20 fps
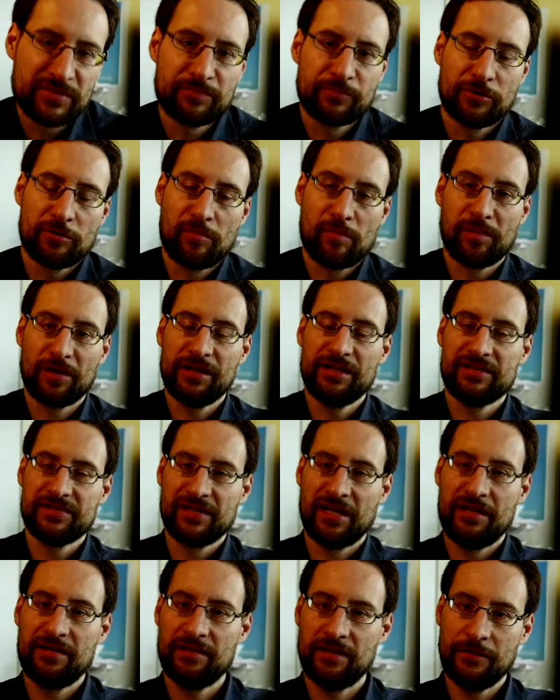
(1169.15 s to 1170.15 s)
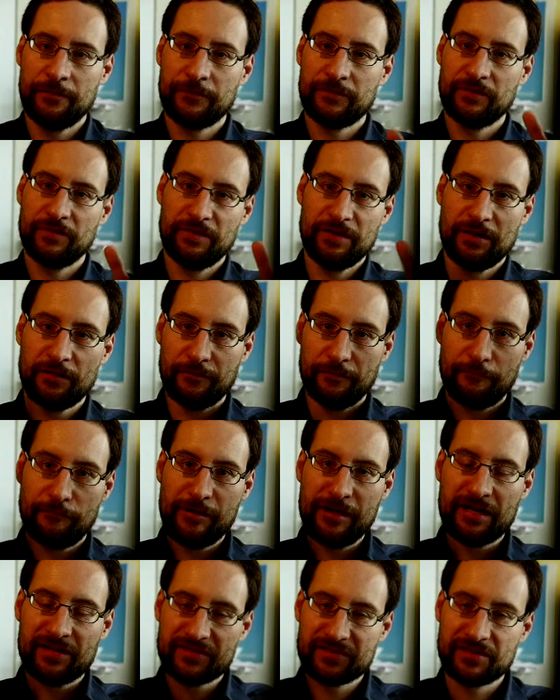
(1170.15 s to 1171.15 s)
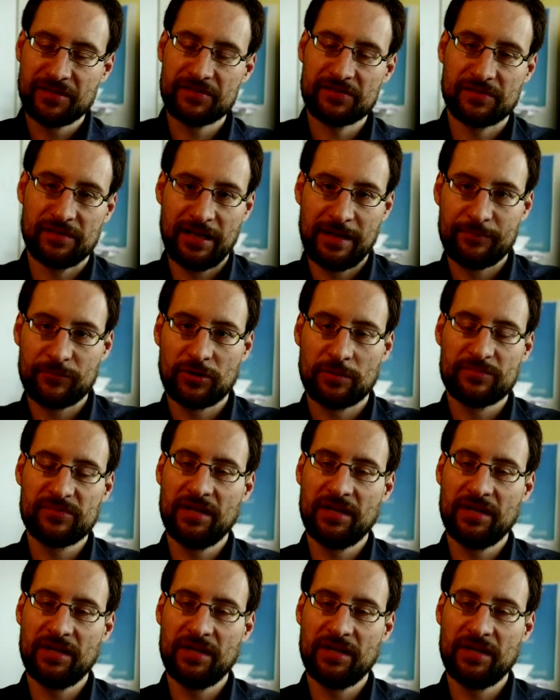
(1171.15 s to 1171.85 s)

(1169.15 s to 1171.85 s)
probably then if you're weak sys laptop,